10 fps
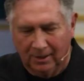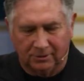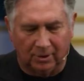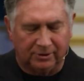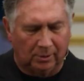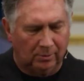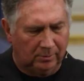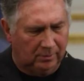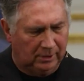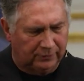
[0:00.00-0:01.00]
So
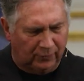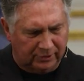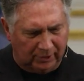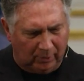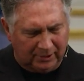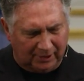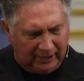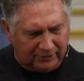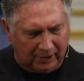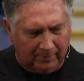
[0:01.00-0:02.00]
his friend said, well, the a
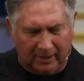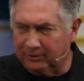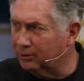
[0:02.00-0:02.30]
list everybody.